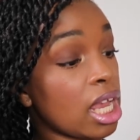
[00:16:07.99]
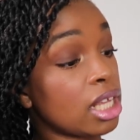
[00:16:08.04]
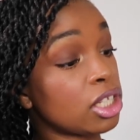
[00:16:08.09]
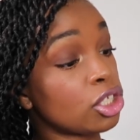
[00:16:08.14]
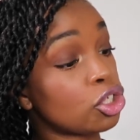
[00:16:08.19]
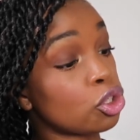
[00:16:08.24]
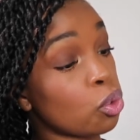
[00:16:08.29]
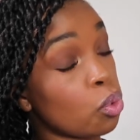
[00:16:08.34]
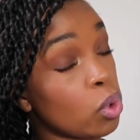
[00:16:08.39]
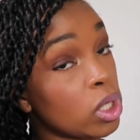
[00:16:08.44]

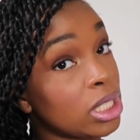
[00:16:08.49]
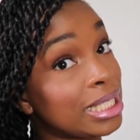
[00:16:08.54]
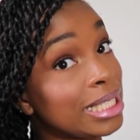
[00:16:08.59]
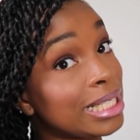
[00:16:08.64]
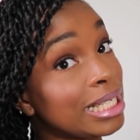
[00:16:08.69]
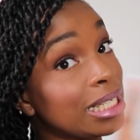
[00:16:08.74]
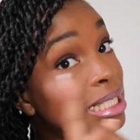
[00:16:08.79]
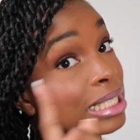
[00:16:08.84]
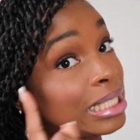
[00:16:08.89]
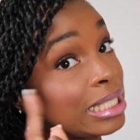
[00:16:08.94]
and
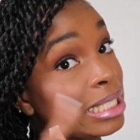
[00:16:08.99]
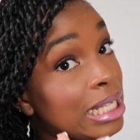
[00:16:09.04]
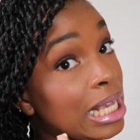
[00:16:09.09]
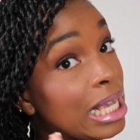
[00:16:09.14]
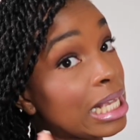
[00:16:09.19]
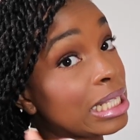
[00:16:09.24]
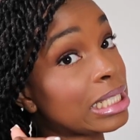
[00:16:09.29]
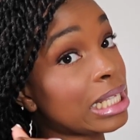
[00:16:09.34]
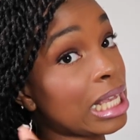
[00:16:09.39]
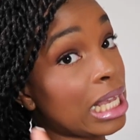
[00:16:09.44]

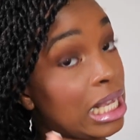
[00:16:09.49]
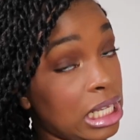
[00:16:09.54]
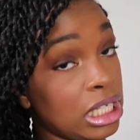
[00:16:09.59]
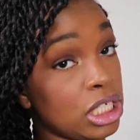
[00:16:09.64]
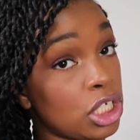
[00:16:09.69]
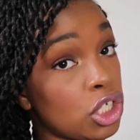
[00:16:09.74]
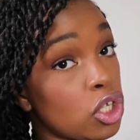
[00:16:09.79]
26-inch.